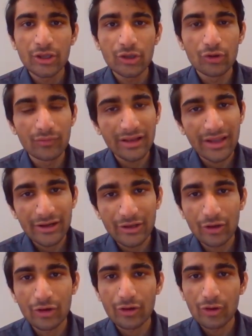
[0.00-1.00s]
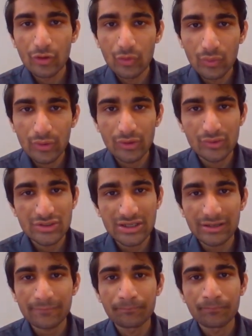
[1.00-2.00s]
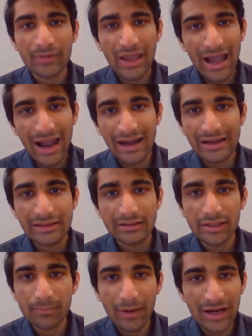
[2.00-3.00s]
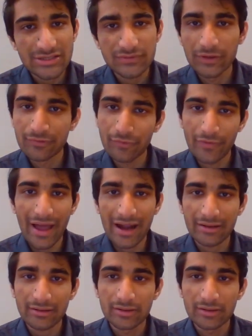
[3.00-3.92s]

you will get your root user and the password for that.